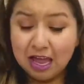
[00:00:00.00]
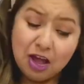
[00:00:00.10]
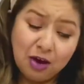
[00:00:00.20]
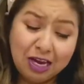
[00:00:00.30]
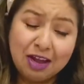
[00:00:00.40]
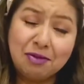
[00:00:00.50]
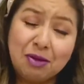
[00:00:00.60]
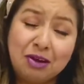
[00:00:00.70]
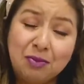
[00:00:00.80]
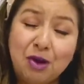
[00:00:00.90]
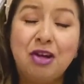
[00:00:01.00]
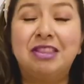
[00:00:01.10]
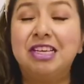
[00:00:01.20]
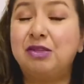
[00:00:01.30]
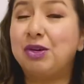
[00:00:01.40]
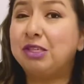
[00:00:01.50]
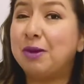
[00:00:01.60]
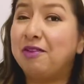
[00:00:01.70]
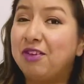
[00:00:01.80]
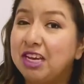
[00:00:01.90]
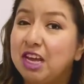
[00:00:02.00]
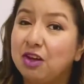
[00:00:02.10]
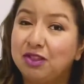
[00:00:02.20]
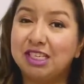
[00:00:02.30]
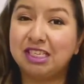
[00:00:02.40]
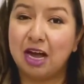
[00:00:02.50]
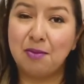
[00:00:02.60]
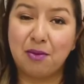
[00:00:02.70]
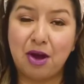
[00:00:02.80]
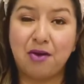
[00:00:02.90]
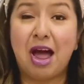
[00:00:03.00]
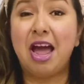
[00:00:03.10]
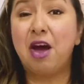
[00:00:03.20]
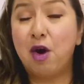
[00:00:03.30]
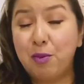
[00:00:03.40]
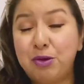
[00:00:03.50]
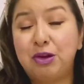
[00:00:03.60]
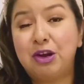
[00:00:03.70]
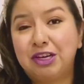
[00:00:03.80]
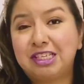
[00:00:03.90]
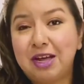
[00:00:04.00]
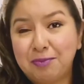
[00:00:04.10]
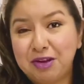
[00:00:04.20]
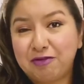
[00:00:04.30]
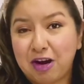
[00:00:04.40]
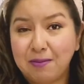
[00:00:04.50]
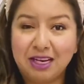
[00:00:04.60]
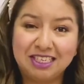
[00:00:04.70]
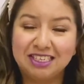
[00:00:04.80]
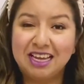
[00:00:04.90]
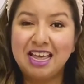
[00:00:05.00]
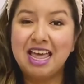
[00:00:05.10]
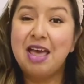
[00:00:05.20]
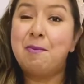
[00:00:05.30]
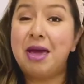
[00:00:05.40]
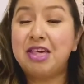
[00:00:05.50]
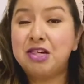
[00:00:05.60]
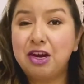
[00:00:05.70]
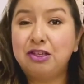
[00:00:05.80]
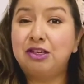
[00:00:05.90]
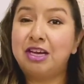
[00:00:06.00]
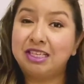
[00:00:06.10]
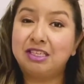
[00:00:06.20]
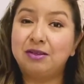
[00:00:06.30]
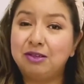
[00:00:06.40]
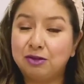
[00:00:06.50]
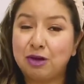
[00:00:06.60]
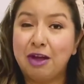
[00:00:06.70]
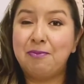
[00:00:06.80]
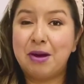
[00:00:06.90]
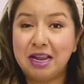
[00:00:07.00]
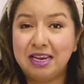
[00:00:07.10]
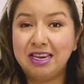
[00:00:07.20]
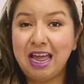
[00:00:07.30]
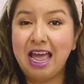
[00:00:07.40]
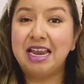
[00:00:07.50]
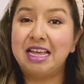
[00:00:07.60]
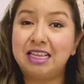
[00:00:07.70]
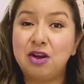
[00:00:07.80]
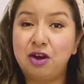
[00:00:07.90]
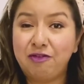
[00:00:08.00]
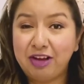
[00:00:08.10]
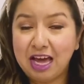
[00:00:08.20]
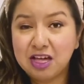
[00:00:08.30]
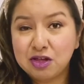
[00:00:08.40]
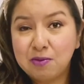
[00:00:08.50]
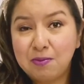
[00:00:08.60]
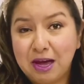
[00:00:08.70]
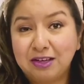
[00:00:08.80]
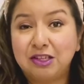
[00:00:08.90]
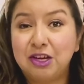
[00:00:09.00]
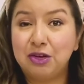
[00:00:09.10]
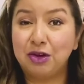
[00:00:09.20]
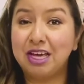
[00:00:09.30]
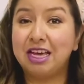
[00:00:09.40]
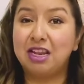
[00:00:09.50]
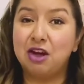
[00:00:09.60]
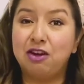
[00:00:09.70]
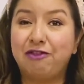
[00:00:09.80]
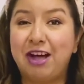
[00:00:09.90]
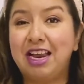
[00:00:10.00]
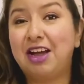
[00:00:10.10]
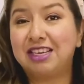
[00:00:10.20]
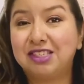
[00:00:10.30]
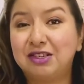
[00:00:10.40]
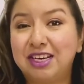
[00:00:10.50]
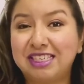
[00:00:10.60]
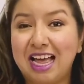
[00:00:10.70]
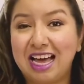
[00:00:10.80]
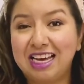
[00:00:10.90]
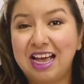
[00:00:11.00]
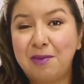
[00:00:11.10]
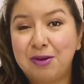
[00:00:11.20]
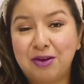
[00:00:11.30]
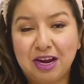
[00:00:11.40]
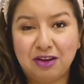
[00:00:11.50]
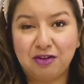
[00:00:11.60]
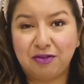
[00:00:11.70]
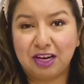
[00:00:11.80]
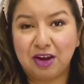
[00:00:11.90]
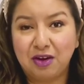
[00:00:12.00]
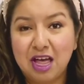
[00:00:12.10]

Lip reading: Okay everyone, well this was my video this time around. I hope you learned something from it. Make sure to hit the subscribe button and hit the notification bell so you can get notified as soon as I upload a new video.